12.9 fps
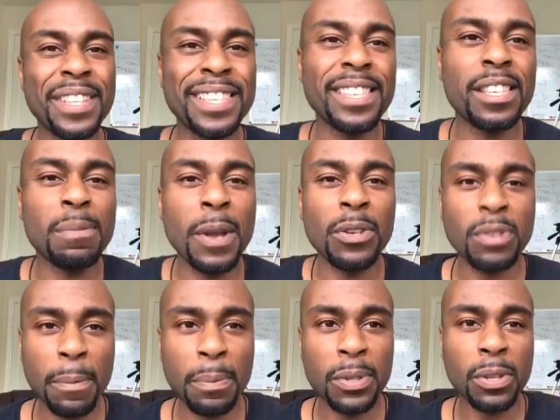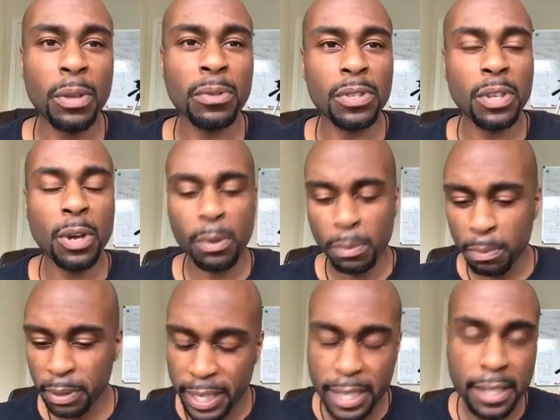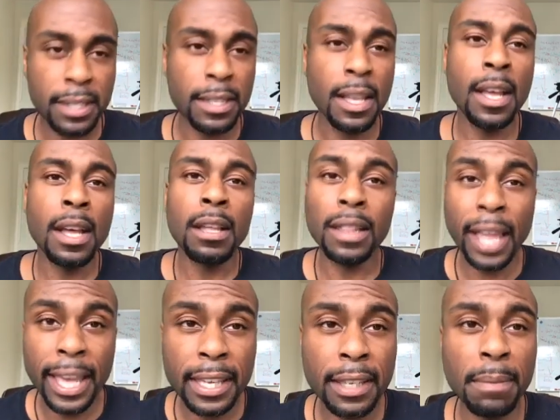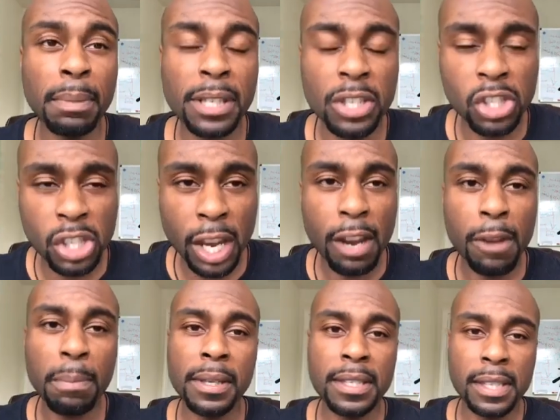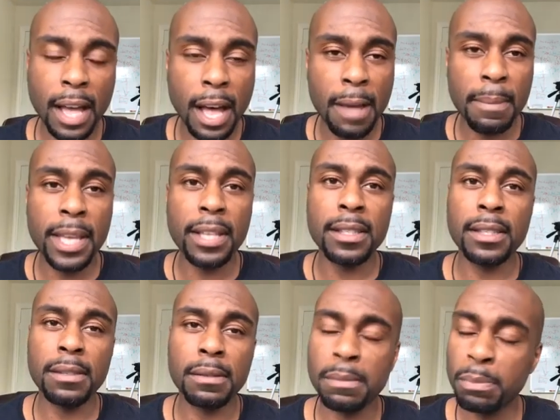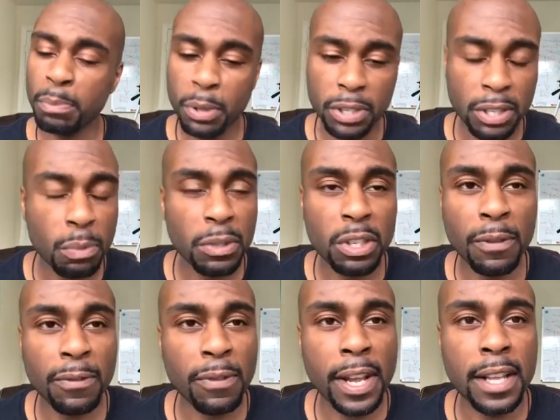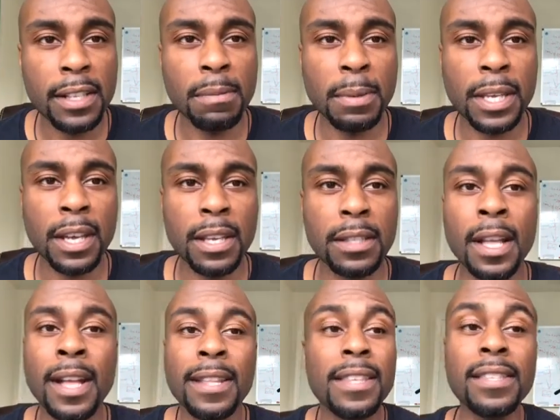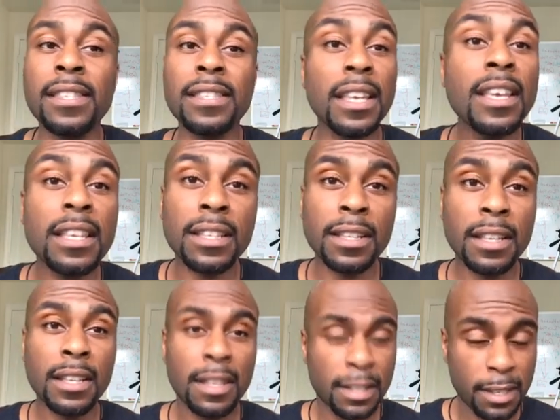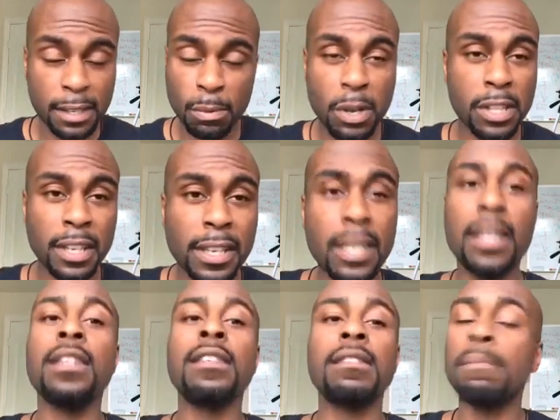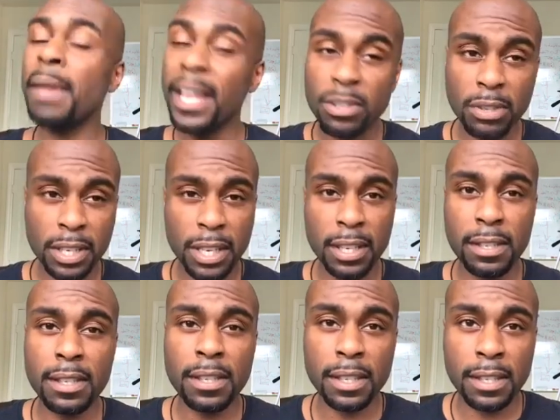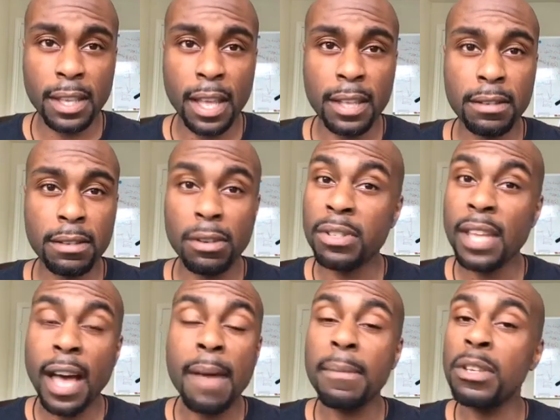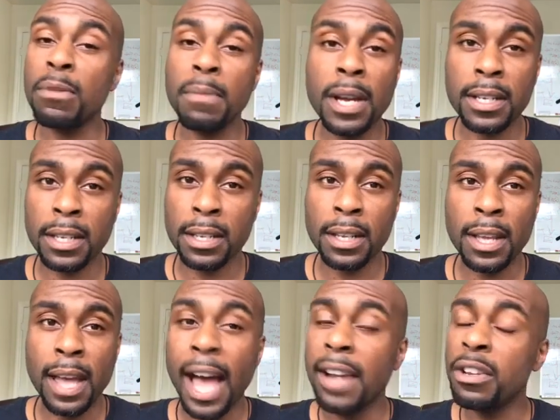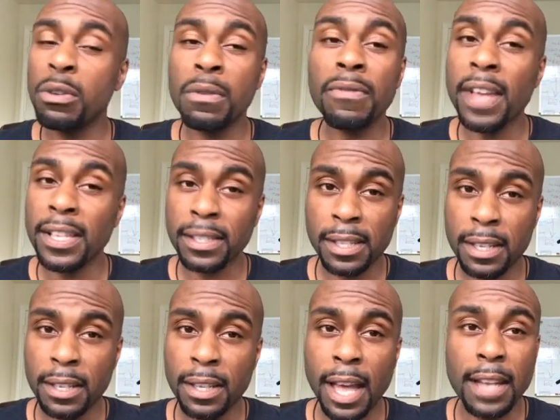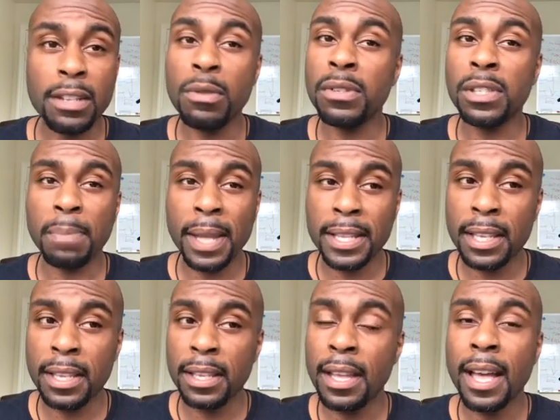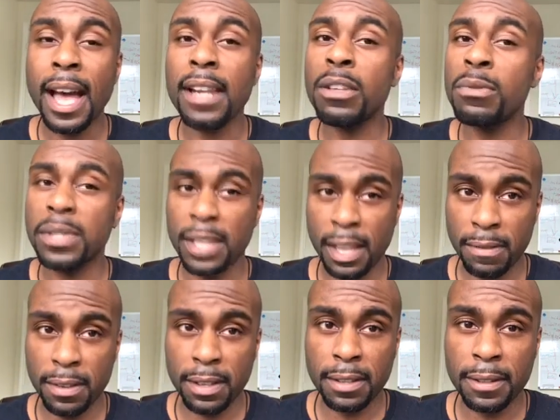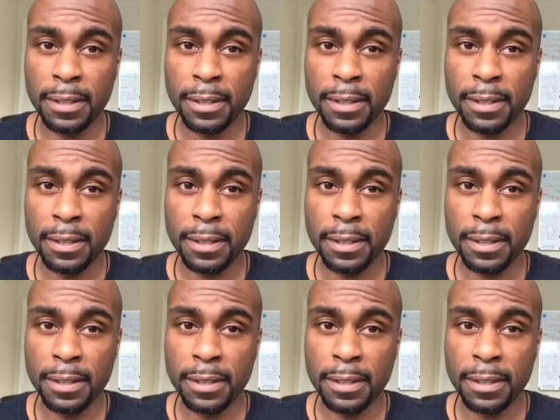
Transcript: This is a special episode. So please like, please share, please comment, put this with your friends because this is it. This is one of the keys, major keys to success your time and your money. How do you invest it? How do you spend it? How do you save it?